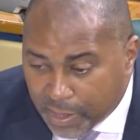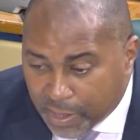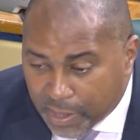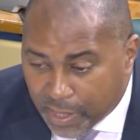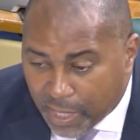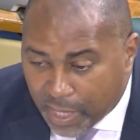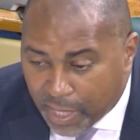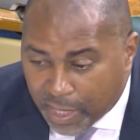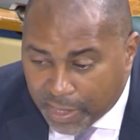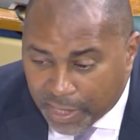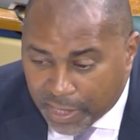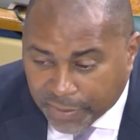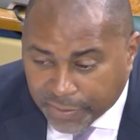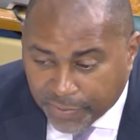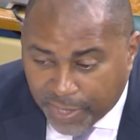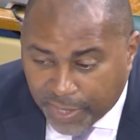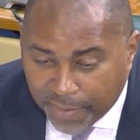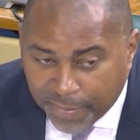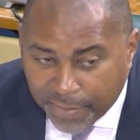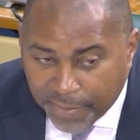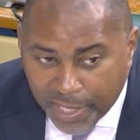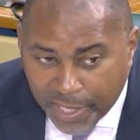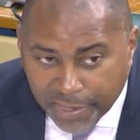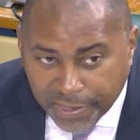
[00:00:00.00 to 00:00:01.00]
And that's why
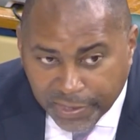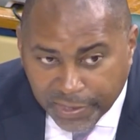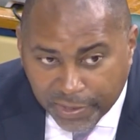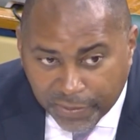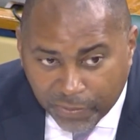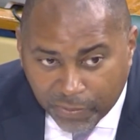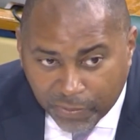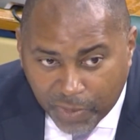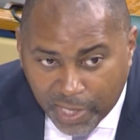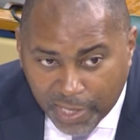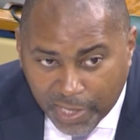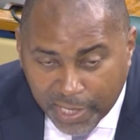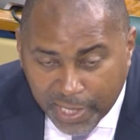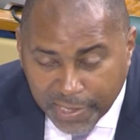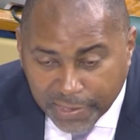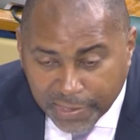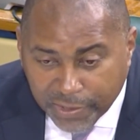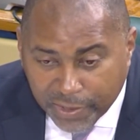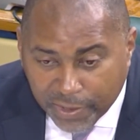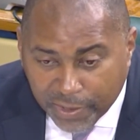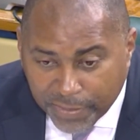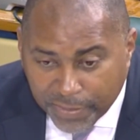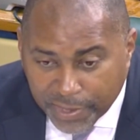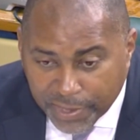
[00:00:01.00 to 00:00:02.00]
I'm asking what that
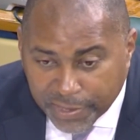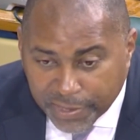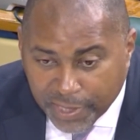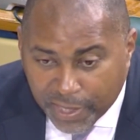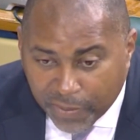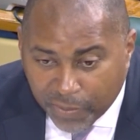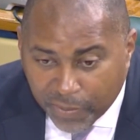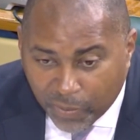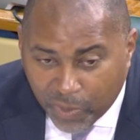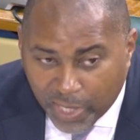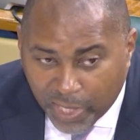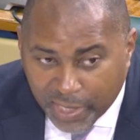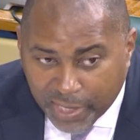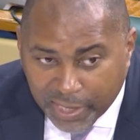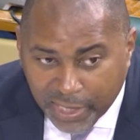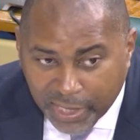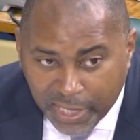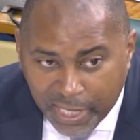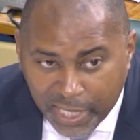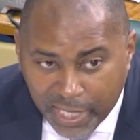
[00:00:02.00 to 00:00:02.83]
sum is and what